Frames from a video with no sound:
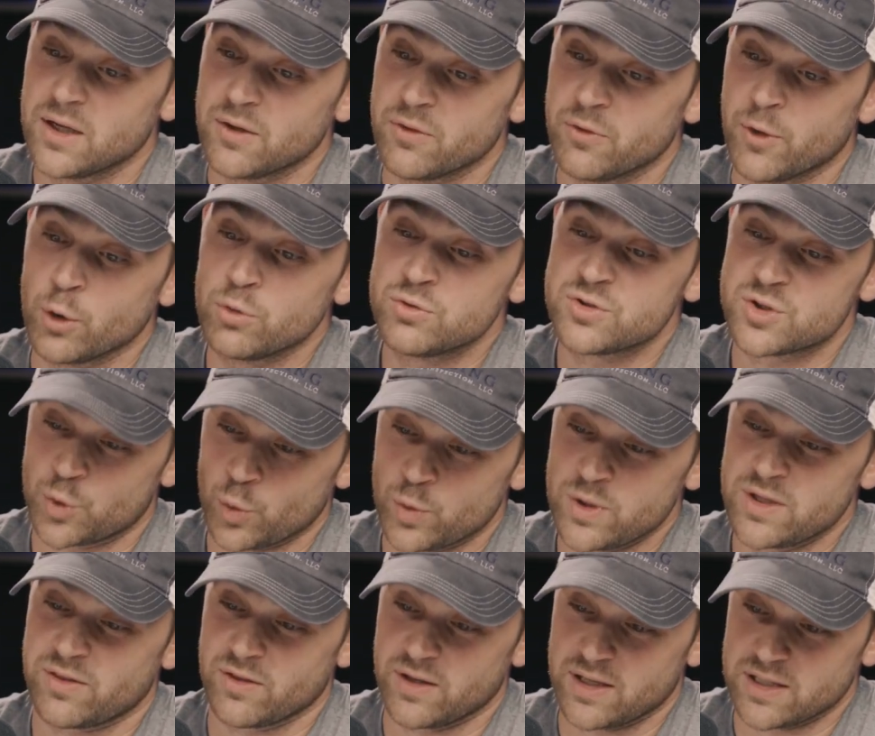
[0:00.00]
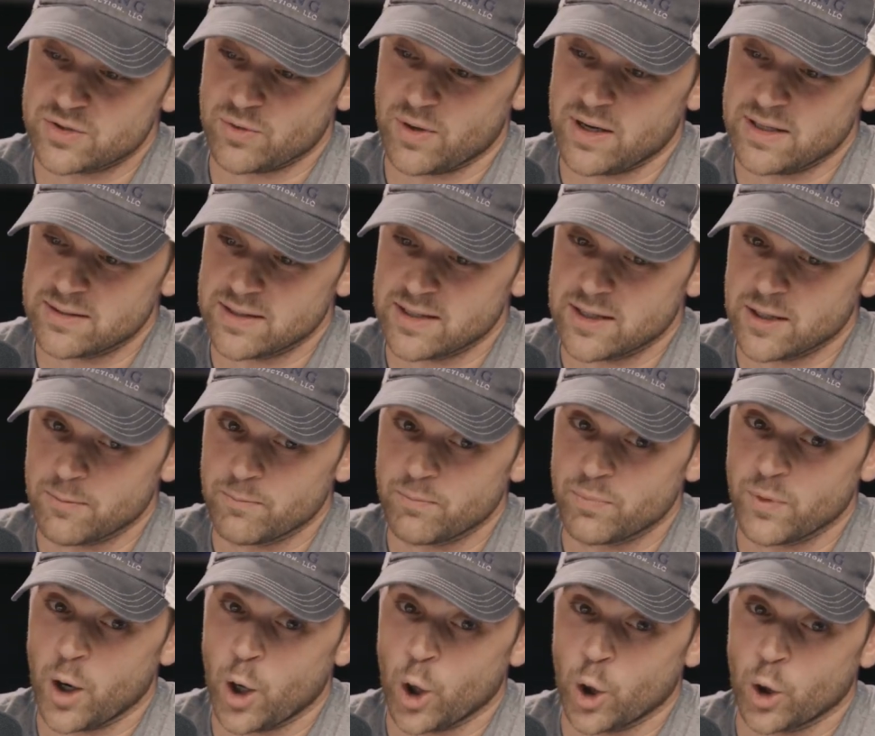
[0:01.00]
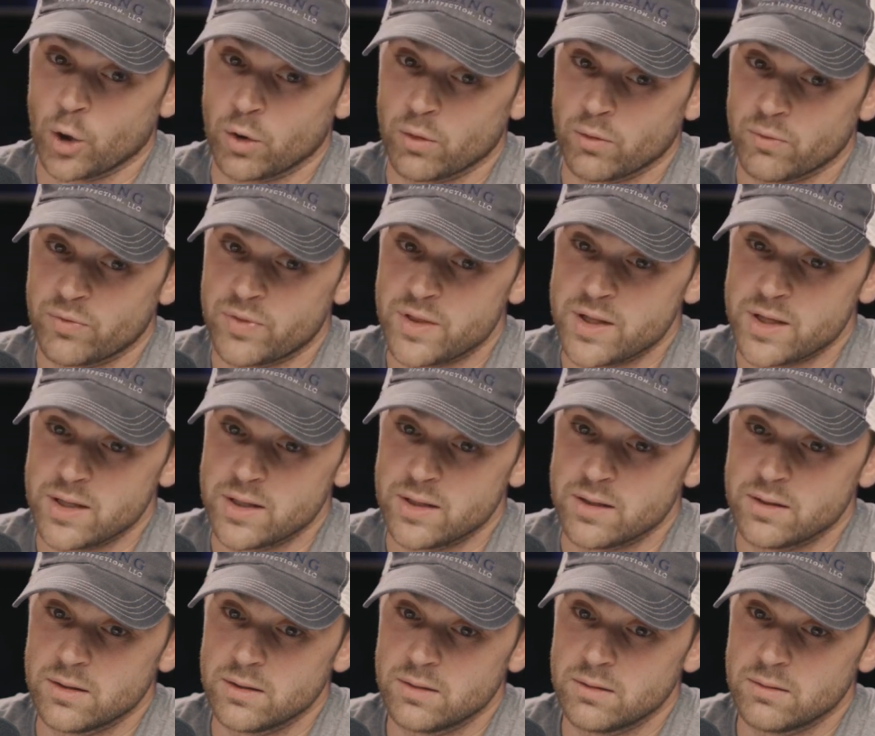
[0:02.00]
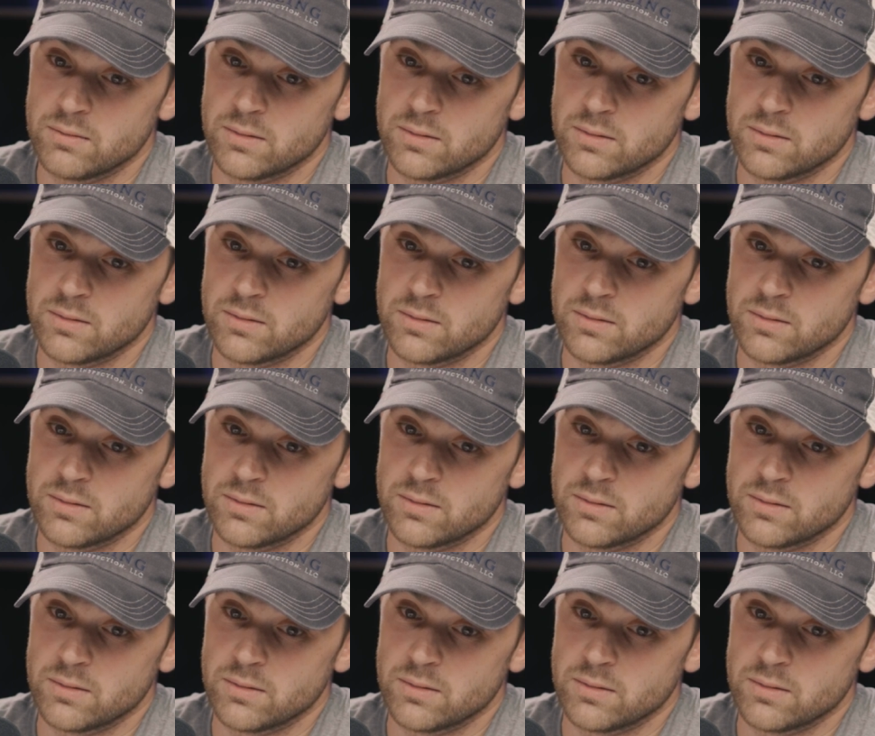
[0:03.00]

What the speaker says: Those three things right there are the